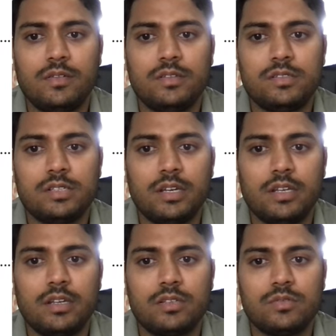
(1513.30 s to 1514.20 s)
Sin
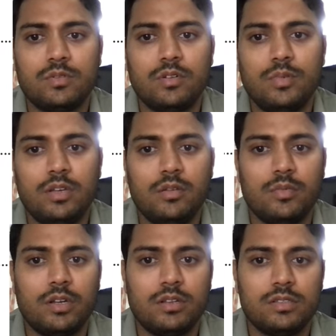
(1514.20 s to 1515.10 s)
x will be
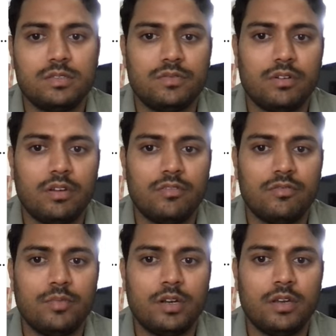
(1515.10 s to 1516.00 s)
minus 5
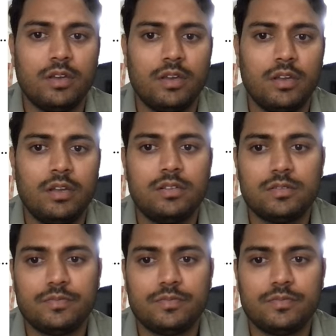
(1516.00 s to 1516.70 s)
by 8.